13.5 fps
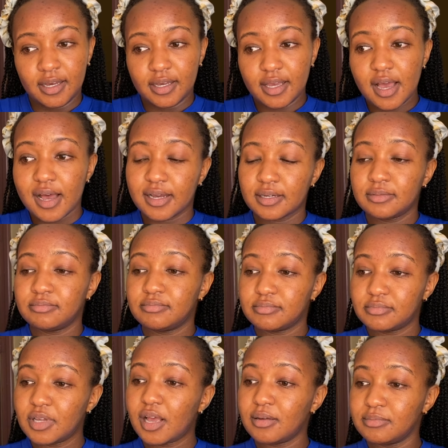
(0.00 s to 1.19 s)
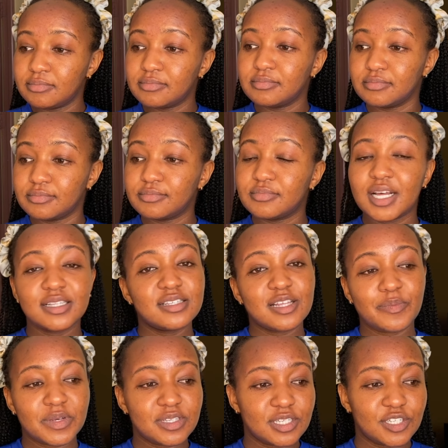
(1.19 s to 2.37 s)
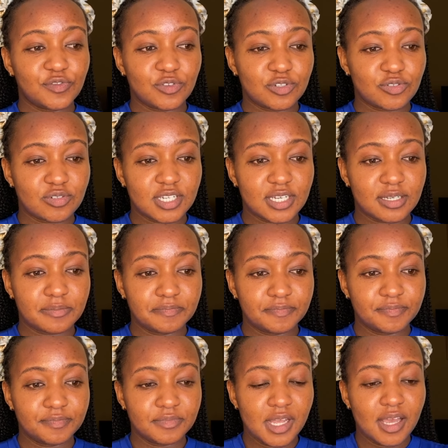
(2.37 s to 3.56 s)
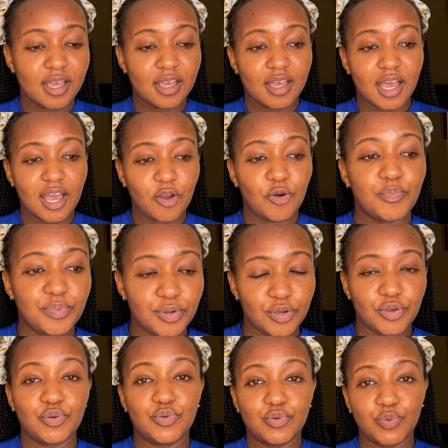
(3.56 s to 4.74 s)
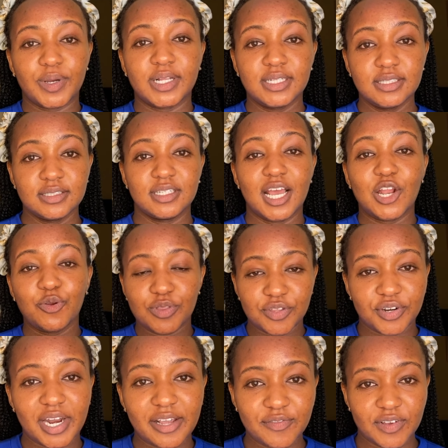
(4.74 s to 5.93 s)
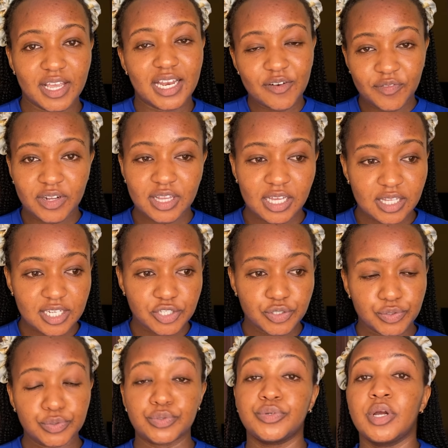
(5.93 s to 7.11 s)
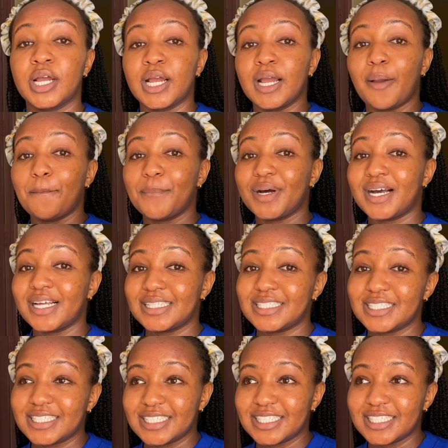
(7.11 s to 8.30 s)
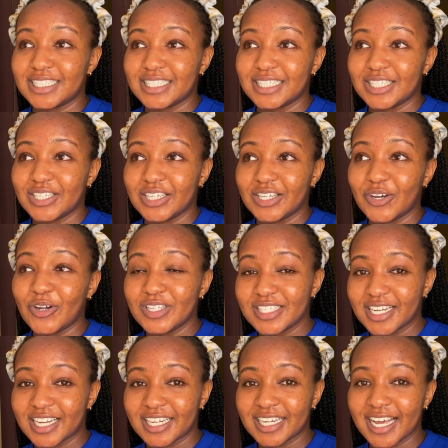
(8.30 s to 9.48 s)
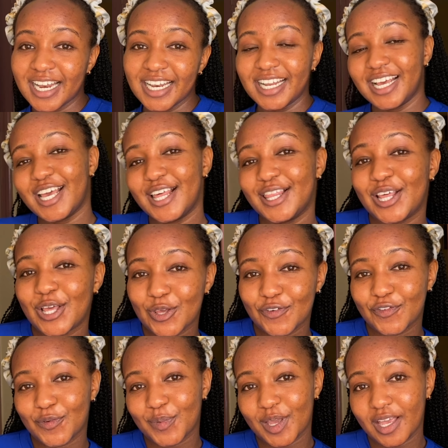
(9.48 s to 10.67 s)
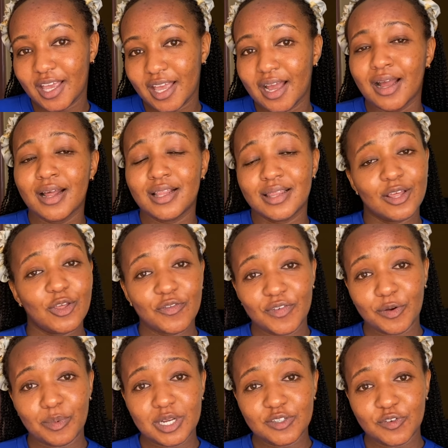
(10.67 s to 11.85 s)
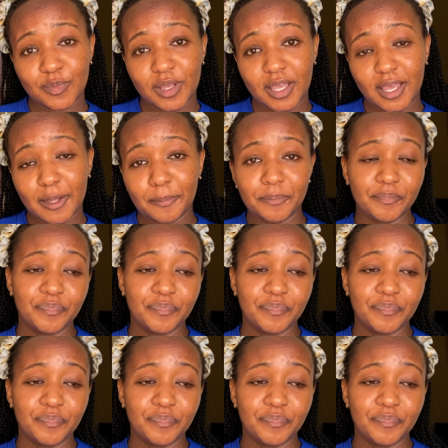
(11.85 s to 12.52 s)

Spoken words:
Yeah. That's the message for today. I hope you do well and you thrive in everything that you do. But all said and done, thank you for being here. Thank you very much for being here.